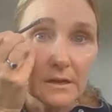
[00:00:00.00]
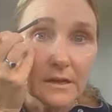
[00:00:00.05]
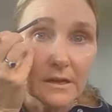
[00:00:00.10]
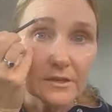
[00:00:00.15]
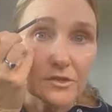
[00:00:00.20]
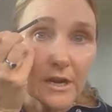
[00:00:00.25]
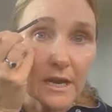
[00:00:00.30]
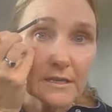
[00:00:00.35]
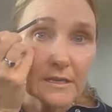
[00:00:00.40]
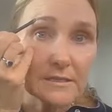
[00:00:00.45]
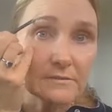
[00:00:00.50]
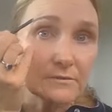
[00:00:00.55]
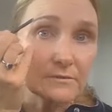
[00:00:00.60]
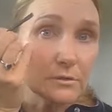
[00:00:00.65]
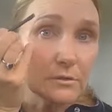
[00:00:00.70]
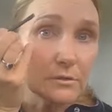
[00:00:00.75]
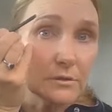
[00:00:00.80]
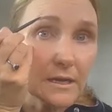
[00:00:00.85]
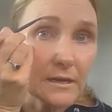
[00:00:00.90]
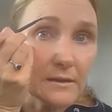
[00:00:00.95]

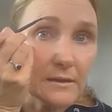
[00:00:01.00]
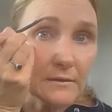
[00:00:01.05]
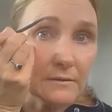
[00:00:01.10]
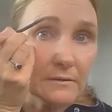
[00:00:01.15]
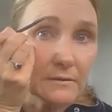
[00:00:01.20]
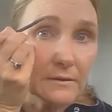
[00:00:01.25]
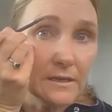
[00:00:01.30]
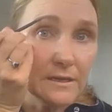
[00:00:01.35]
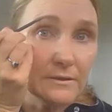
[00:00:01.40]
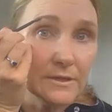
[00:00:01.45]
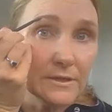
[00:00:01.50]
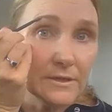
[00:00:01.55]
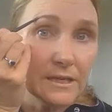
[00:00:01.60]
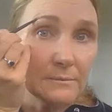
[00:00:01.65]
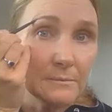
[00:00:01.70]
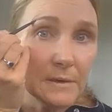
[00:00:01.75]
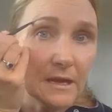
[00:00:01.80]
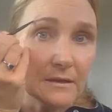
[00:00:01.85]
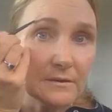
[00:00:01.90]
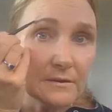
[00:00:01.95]
attractive look, and given
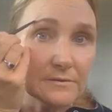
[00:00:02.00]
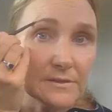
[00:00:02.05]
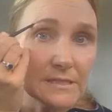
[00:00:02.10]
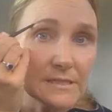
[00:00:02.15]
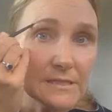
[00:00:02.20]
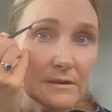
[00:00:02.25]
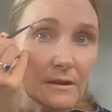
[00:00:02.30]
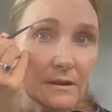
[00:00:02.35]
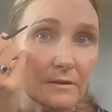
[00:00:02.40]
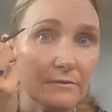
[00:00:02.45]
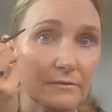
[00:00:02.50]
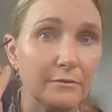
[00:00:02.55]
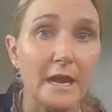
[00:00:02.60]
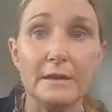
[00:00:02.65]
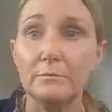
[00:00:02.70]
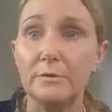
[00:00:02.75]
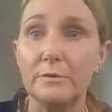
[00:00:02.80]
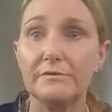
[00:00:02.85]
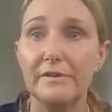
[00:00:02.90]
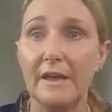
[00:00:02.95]
the amount of
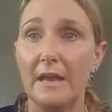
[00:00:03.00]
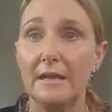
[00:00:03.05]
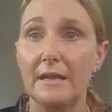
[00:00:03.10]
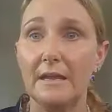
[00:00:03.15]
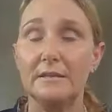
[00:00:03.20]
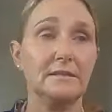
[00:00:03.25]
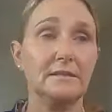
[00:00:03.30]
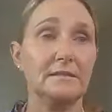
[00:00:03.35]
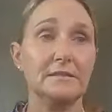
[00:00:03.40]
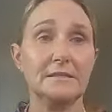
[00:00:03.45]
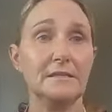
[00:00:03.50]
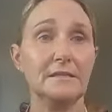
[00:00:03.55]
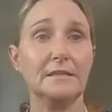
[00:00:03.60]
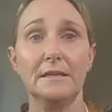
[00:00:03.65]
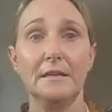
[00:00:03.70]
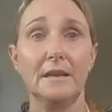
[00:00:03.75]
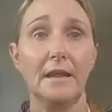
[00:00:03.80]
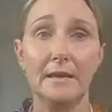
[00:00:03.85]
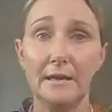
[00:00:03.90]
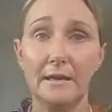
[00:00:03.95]
rain we've had in
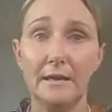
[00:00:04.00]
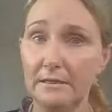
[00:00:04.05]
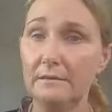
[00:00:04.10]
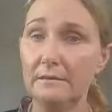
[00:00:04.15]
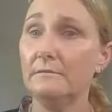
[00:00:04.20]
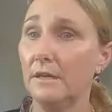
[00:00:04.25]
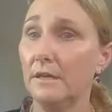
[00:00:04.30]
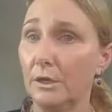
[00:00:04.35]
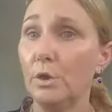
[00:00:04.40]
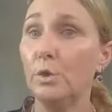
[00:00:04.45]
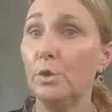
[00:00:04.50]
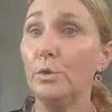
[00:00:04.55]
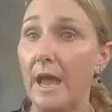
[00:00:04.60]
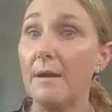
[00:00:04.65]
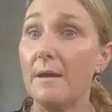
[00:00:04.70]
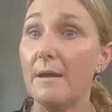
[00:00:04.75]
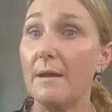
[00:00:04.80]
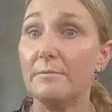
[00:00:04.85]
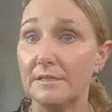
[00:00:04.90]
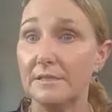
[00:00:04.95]
Sydney lately, could
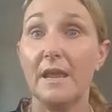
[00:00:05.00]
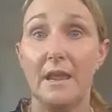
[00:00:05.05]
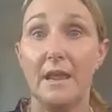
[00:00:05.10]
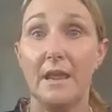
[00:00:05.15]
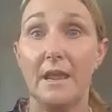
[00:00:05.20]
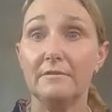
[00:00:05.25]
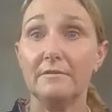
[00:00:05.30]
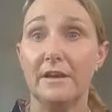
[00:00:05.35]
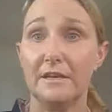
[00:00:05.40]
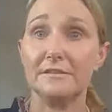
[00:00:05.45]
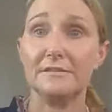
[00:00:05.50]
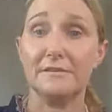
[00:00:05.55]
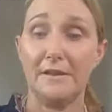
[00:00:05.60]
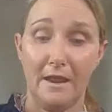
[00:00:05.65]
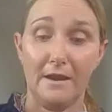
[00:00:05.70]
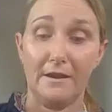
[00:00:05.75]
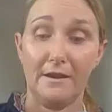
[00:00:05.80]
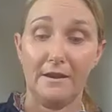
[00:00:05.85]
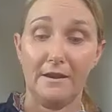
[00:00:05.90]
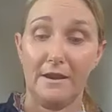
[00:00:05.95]
happen to any of us
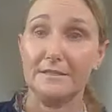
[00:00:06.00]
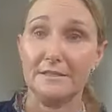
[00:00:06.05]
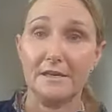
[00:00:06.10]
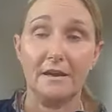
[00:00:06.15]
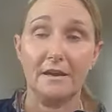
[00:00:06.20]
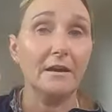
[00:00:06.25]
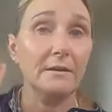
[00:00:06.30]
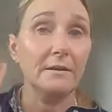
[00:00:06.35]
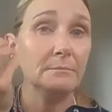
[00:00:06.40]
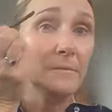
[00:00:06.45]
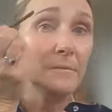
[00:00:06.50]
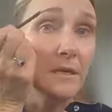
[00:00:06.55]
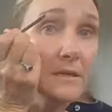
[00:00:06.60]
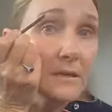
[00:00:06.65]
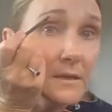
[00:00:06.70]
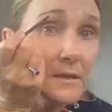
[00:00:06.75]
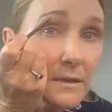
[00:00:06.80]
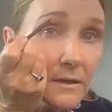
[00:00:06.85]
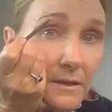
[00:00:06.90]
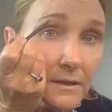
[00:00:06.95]
at any time.
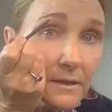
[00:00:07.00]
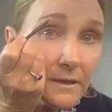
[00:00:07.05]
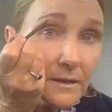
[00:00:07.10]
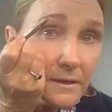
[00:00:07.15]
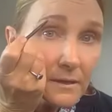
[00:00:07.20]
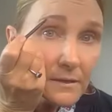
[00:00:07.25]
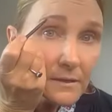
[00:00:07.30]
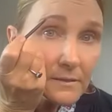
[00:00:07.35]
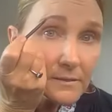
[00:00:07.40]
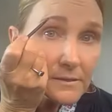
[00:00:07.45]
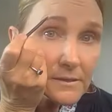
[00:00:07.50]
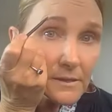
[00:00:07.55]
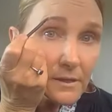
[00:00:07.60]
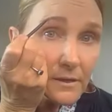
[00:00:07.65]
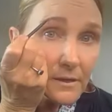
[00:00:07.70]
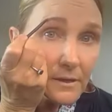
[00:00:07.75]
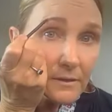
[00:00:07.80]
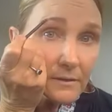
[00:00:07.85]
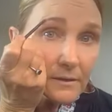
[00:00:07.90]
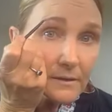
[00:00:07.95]

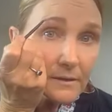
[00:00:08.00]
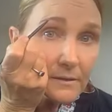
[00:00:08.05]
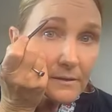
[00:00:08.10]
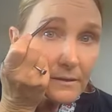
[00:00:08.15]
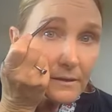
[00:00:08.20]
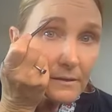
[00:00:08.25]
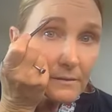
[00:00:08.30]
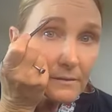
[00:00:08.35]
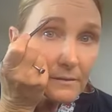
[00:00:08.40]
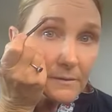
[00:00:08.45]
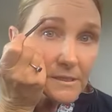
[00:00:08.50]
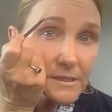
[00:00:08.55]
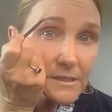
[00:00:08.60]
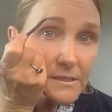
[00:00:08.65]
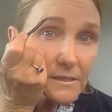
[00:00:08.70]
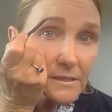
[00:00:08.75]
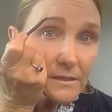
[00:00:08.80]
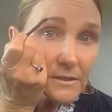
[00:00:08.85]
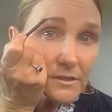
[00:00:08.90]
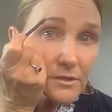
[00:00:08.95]
So we're
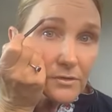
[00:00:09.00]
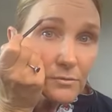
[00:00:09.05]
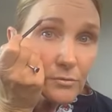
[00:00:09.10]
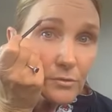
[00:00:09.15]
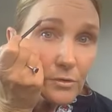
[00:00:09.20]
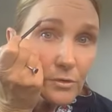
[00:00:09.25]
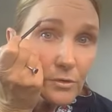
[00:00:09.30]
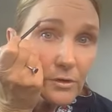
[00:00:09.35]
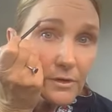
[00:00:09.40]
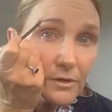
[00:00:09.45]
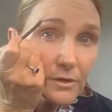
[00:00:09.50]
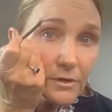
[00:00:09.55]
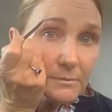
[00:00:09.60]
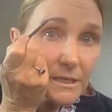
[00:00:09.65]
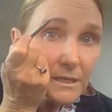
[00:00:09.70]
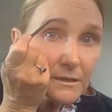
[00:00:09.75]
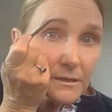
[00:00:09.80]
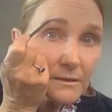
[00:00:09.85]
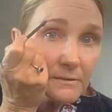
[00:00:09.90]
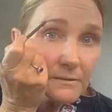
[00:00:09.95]
just going to draw
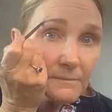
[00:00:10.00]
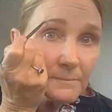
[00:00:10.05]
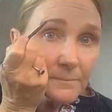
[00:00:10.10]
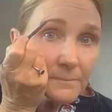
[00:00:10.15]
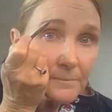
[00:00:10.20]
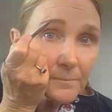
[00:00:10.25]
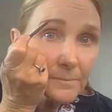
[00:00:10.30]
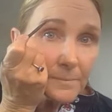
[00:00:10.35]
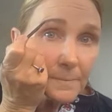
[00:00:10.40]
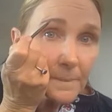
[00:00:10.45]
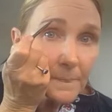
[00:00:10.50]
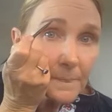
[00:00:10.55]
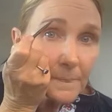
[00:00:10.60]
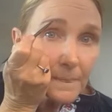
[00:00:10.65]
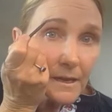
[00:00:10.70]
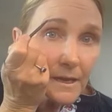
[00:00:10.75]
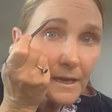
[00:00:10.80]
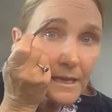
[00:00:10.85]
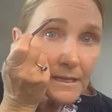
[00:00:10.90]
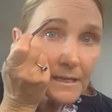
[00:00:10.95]
them in
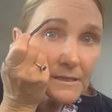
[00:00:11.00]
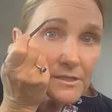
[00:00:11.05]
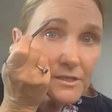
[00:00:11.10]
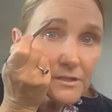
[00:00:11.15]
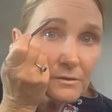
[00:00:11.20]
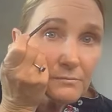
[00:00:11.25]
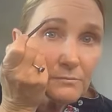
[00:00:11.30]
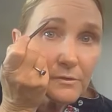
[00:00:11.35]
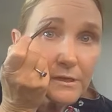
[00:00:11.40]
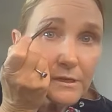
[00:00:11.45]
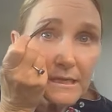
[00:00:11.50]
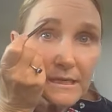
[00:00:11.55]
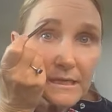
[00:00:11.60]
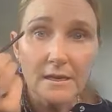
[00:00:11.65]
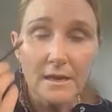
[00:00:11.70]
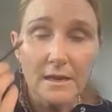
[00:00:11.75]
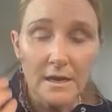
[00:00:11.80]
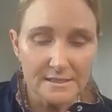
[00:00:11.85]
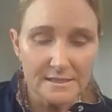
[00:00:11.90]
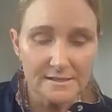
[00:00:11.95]
and do really
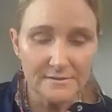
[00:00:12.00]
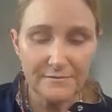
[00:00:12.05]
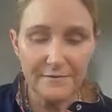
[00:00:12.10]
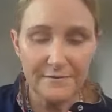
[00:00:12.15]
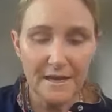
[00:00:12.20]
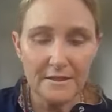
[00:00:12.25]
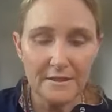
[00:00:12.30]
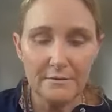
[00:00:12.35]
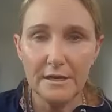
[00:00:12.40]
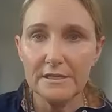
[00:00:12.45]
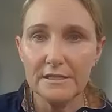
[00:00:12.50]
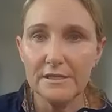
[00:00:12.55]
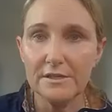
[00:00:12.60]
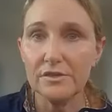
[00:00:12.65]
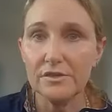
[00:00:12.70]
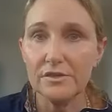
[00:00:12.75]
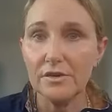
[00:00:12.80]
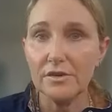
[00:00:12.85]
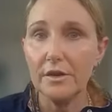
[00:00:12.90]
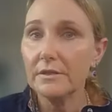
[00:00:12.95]
nice feathery
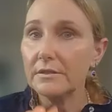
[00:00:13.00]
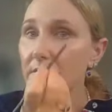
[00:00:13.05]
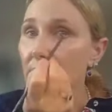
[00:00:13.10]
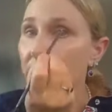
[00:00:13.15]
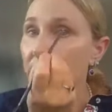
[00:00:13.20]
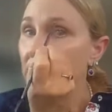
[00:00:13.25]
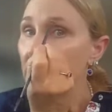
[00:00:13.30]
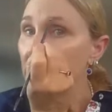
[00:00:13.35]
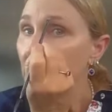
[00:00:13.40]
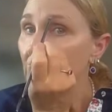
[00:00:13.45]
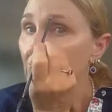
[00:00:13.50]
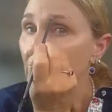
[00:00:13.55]
strokes.